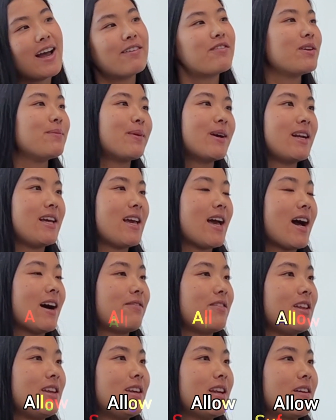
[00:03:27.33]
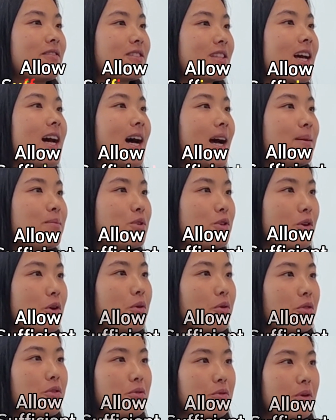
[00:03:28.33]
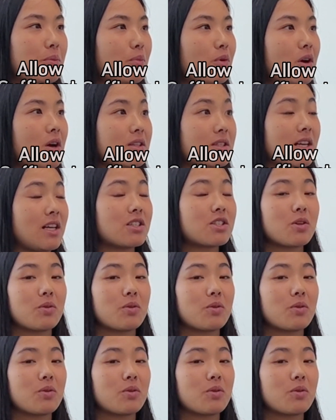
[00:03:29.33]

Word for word: everybody, have enough time to go through the process.